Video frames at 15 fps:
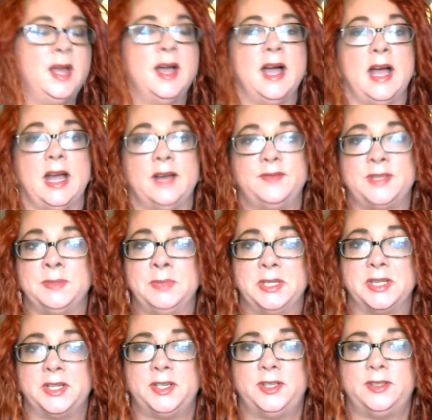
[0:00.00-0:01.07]
I have some
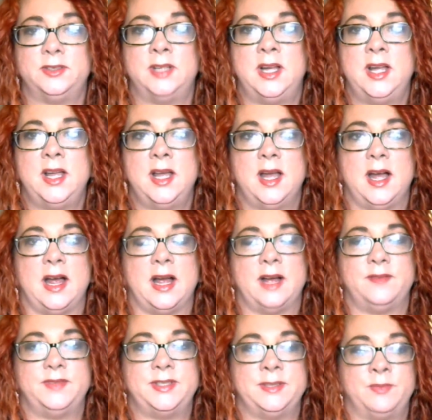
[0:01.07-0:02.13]
dill. I
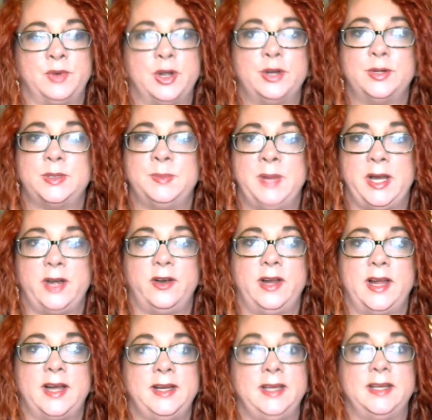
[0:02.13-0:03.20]
have some rosemary.
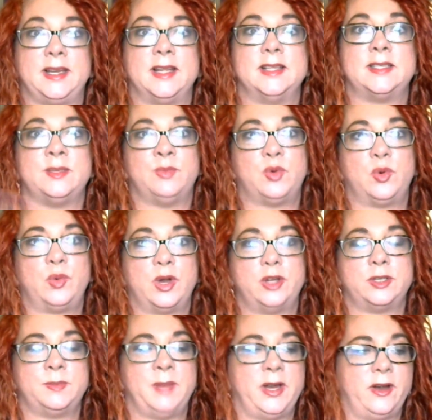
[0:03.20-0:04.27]
I need to get some more
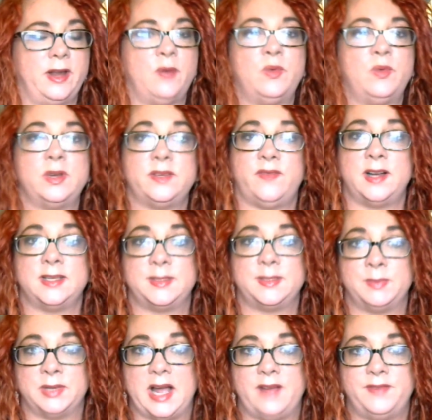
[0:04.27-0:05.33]
rosemary. I want to find
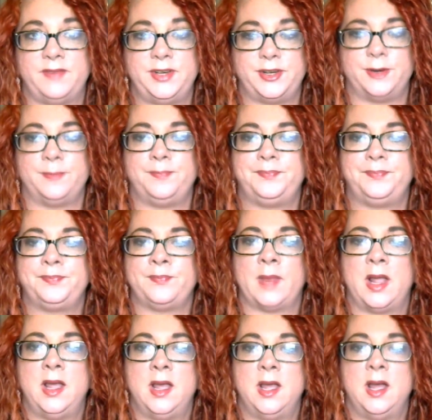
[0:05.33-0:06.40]
some lavender.
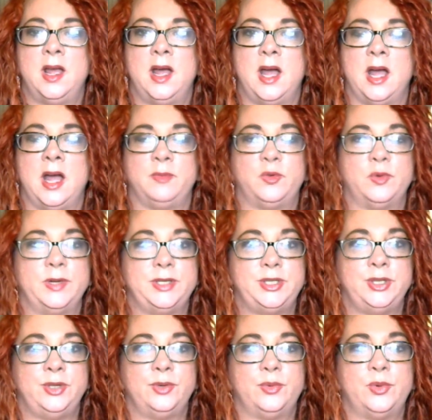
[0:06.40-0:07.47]
I'm going
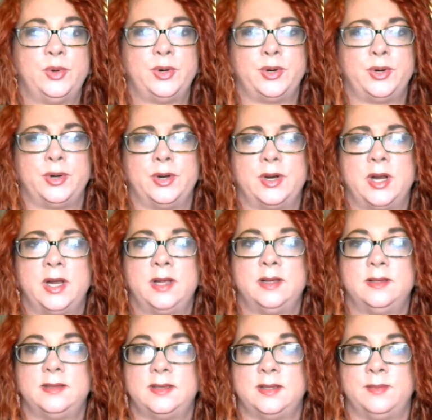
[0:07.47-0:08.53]
to order
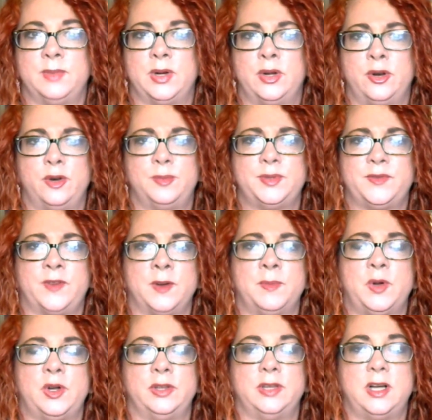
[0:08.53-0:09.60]
some herbs from
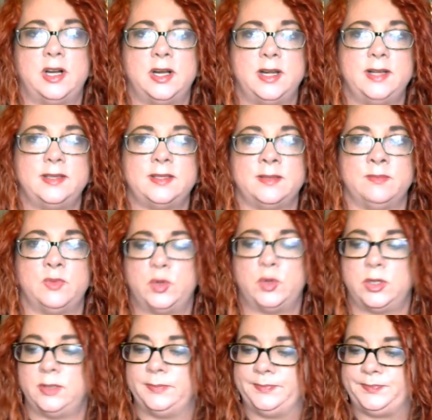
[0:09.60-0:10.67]
online, some more,